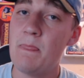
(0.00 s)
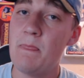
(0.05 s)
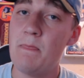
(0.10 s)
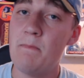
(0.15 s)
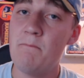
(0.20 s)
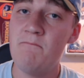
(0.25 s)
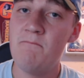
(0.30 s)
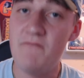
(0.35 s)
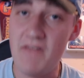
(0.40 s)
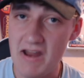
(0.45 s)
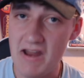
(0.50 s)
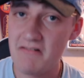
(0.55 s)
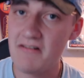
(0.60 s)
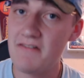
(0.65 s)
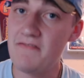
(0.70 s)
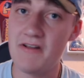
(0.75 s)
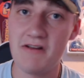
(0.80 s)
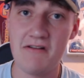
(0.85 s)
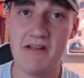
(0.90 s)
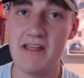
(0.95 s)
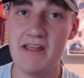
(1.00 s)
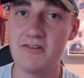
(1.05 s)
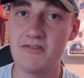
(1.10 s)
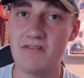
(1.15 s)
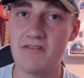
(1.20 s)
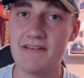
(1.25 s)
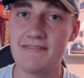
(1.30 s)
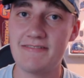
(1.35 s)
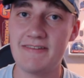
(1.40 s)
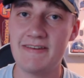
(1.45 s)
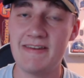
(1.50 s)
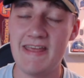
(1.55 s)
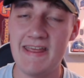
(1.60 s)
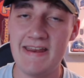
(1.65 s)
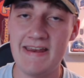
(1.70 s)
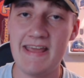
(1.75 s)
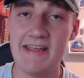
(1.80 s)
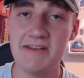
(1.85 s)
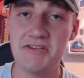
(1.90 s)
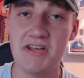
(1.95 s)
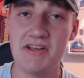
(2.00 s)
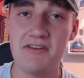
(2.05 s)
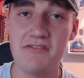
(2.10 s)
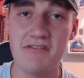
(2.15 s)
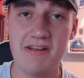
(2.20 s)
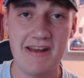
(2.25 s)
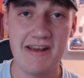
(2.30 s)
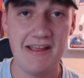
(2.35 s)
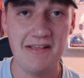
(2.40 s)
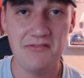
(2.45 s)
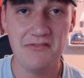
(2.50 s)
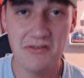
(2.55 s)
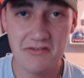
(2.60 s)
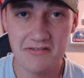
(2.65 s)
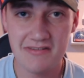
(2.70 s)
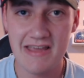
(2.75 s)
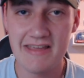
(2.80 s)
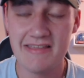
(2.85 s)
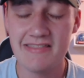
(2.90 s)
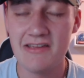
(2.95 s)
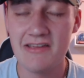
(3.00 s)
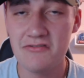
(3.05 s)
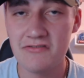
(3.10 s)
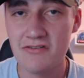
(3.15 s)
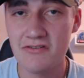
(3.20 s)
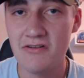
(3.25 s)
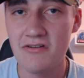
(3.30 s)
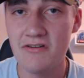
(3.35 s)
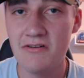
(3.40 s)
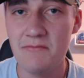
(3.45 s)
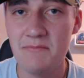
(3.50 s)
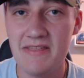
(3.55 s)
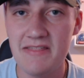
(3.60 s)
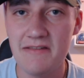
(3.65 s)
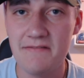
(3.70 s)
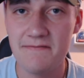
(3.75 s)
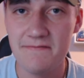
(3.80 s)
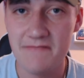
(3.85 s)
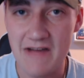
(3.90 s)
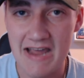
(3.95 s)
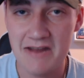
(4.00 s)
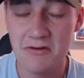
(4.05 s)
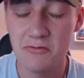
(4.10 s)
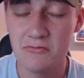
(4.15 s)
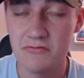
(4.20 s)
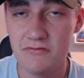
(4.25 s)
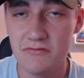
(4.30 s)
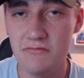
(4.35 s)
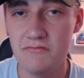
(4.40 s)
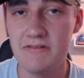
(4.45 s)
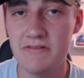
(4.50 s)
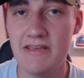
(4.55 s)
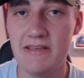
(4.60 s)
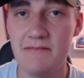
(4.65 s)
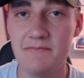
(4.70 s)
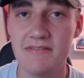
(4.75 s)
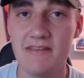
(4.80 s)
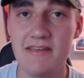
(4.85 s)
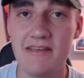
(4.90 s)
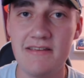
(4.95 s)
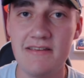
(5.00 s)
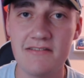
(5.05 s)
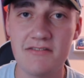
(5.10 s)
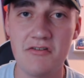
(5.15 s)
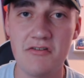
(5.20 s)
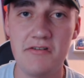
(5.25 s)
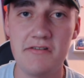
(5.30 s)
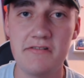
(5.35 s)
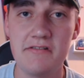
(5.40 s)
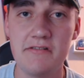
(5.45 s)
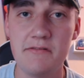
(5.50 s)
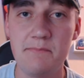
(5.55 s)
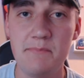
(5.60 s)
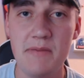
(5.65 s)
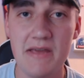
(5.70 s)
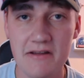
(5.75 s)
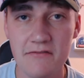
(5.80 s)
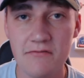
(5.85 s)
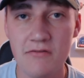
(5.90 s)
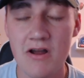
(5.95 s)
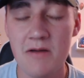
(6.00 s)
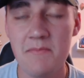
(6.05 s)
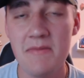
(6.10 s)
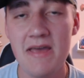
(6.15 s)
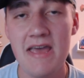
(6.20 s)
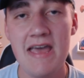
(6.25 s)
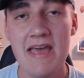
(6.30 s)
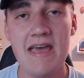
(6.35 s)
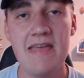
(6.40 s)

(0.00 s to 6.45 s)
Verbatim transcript: very interested in AJ Green, and it looks like those are going to be the final two teams that he is going to pick from,